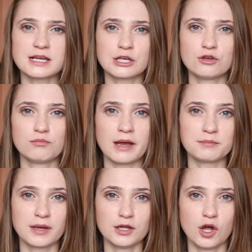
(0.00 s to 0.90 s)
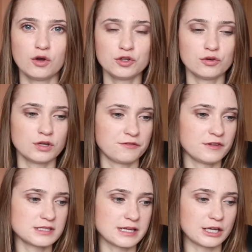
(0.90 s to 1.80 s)
like you might be alone. It
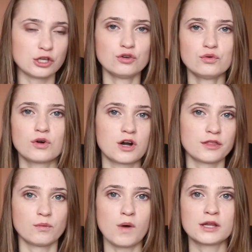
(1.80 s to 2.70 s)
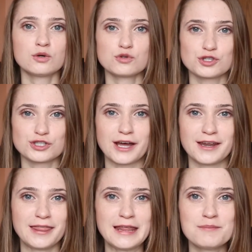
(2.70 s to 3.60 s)
feels like you are the one who's
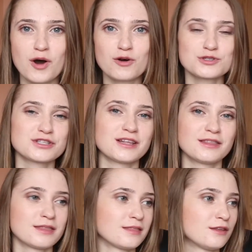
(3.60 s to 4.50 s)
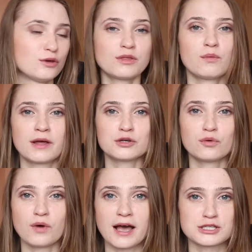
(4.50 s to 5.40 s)
studying the most. You're the one
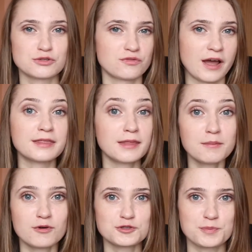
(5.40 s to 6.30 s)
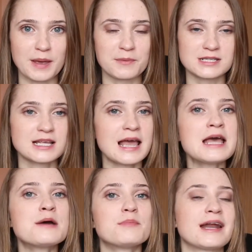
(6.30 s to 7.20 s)
who has to write the most papers.
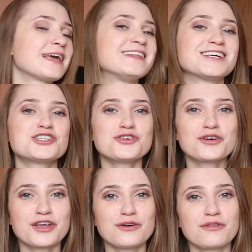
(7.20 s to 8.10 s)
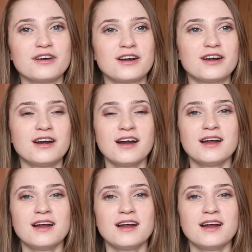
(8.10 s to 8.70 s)
But I can assure you there are